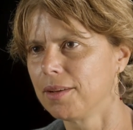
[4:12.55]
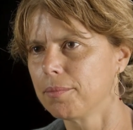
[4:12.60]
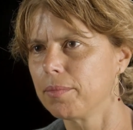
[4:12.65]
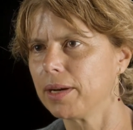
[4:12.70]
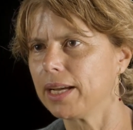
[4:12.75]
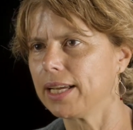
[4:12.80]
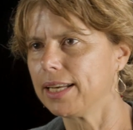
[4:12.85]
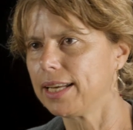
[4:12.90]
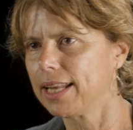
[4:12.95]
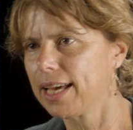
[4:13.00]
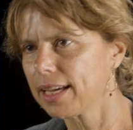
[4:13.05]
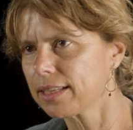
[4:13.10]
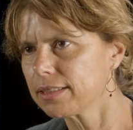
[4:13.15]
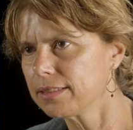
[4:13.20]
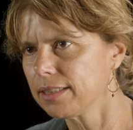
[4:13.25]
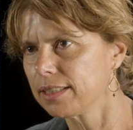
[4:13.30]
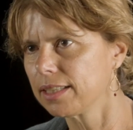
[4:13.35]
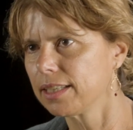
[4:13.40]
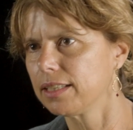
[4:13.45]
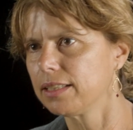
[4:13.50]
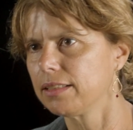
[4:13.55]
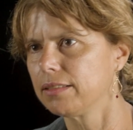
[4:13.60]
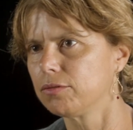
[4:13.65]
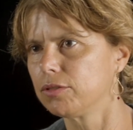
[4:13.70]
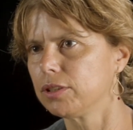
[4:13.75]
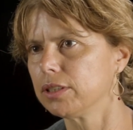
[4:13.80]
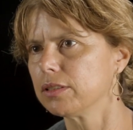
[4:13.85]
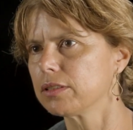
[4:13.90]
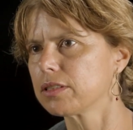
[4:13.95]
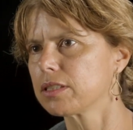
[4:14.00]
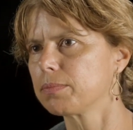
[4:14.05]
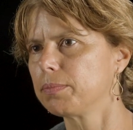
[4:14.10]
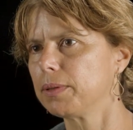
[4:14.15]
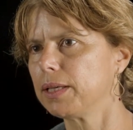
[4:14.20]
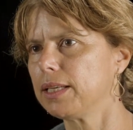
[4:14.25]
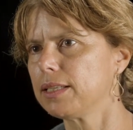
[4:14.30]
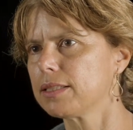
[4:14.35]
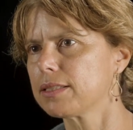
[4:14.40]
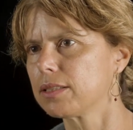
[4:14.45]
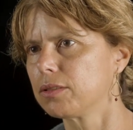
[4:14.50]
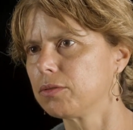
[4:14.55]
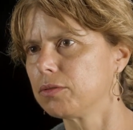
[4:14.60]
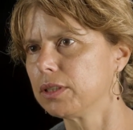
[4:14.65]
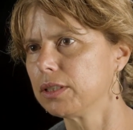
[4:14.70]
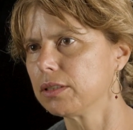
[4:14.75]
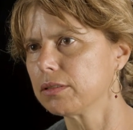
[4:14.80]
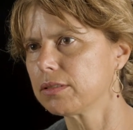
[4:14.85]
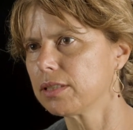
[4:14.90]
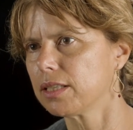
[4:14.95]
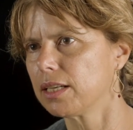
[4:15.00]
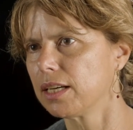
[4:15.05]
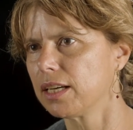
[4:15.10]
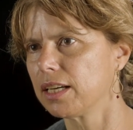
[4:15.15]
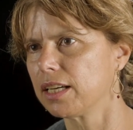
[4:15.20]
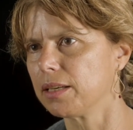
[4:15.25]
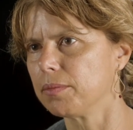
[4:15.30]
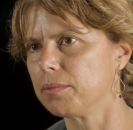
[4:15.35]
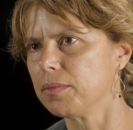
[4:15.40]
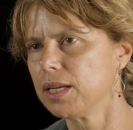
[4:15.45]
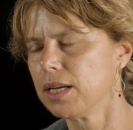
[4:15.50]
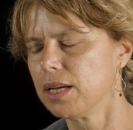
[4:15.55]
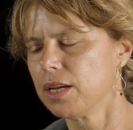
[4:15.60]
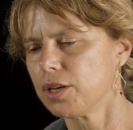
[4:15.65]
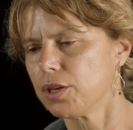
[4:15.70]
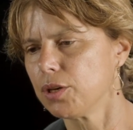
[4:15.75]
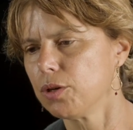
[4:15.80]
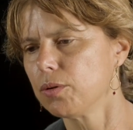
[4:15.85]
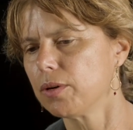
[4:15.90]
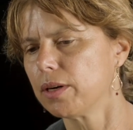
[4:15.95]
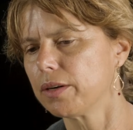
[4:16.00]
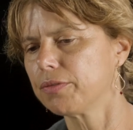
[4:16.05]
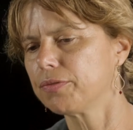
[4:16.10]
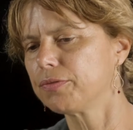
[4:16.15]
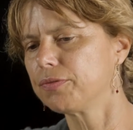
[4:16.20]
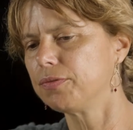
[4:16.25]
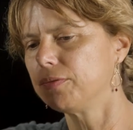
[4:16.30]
by enacting it in real space, in real time, you are,